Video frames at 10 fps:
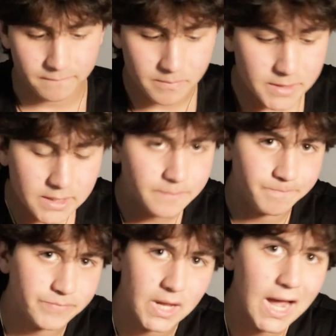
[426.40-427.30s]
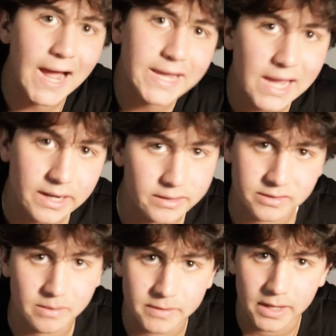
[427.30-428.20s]
For me, I can't
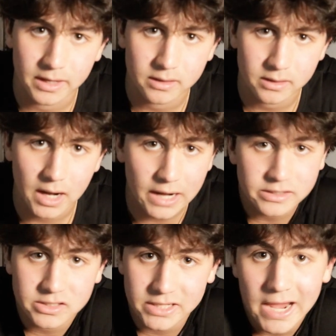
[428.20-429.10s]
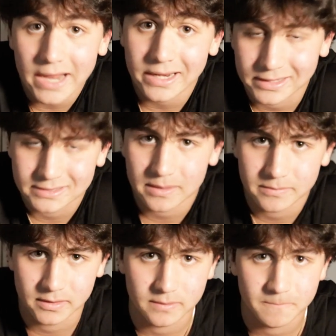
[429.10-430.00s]
accept that. I just can't
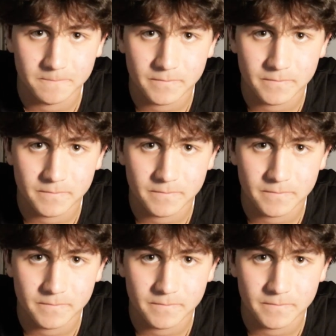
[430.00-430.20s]
accept it.